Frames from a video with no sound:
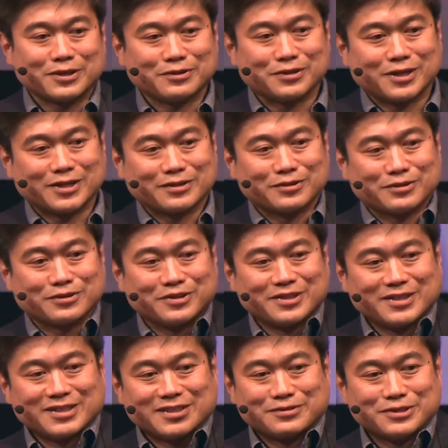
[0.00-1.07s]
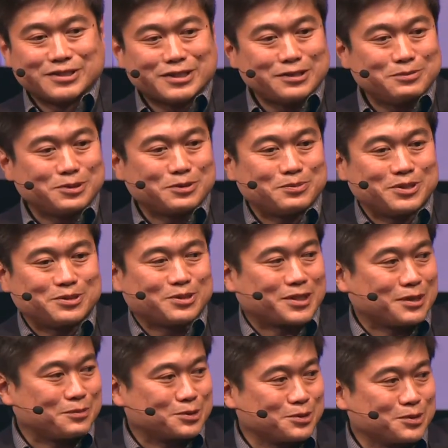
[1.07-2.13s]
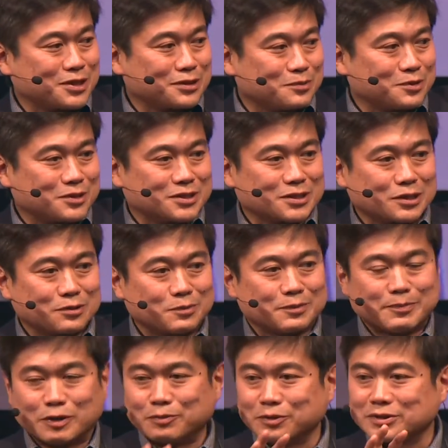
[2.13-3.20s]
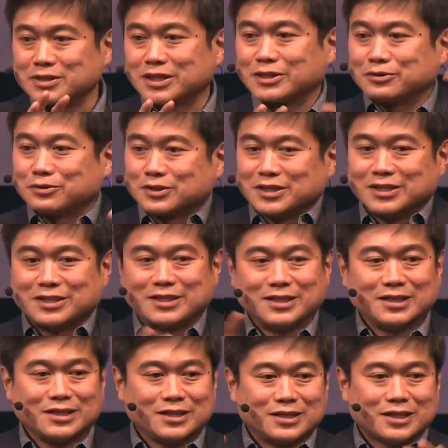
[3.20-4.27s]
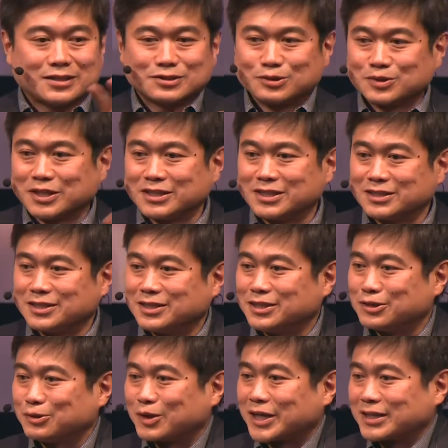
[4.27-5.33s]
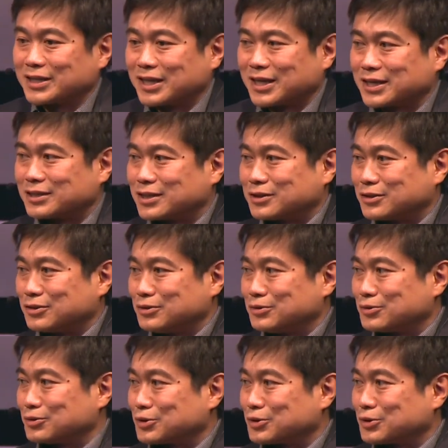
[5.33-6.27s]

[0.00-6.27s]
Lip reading: And it may be Odaiba's Fuji Television building and so on,